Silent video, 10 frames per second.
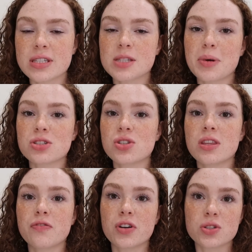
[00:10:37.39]
especially
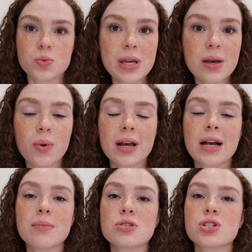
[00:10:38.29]
the first week when it
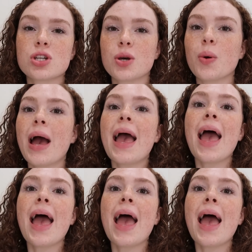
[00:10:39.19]
comes to